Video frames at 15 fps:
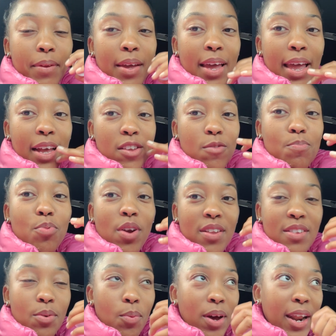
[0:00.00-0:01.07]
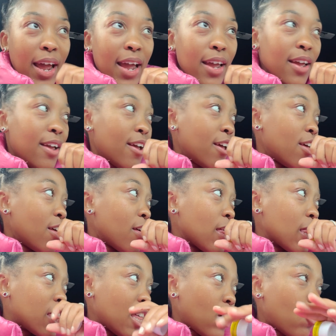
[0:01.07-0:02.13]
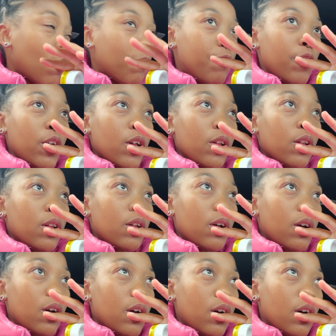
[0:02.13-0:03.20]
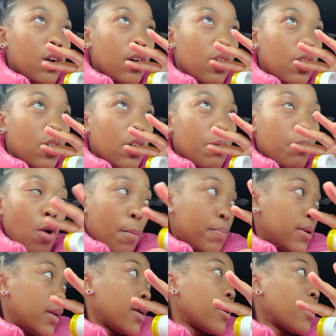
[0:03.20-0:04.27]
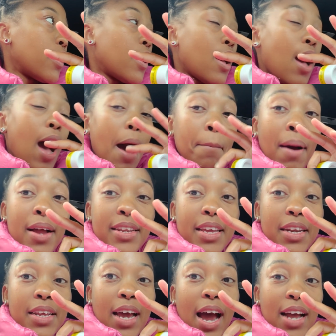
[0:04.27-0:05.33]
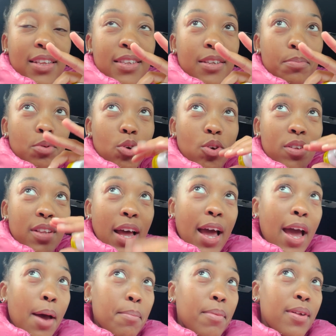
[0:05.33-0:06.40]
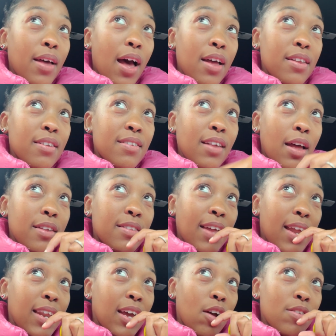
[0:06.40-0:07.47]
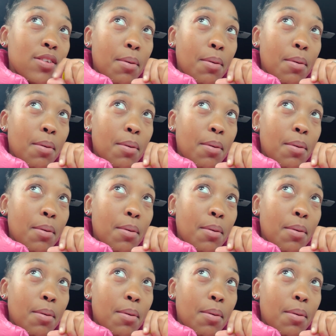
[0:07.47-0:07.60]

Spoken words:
express what I think or feel properly. I might get cut because I am standing